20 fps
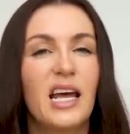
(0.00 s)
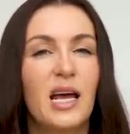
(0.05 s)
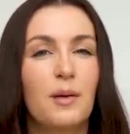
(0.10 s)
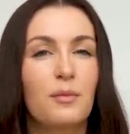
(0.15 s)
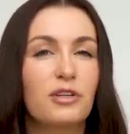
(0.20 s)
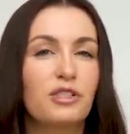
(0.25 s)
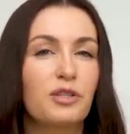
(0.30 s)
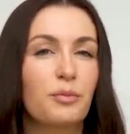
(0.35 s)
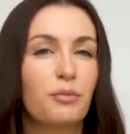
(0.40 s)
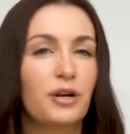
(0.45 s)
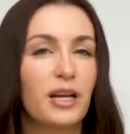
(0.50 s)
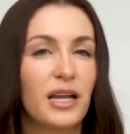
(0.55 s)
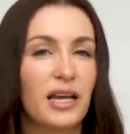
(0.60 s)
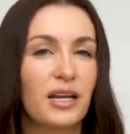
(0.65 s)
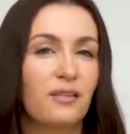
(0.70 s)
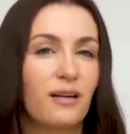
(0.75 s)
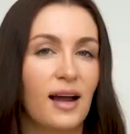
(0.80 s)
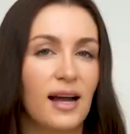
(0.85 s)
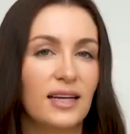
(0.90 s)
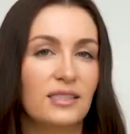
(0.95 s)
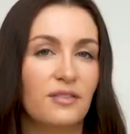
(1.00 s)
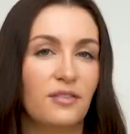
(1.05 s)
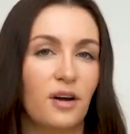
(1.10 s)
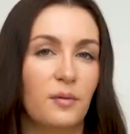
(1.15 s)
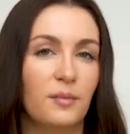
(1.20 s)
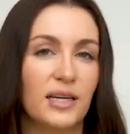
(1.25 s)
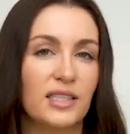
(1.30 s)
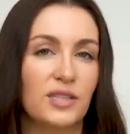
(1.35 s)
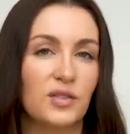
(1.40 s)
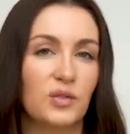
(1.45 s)
I'm also pretty interactive on
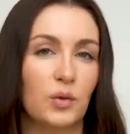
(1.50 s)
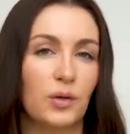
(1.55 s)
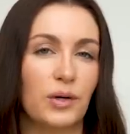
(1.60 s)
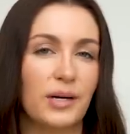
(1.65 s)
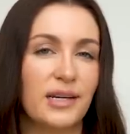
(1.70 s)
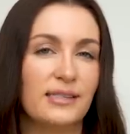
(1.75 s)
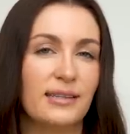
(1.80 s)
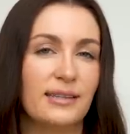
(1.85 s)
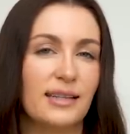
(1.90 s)
my stories,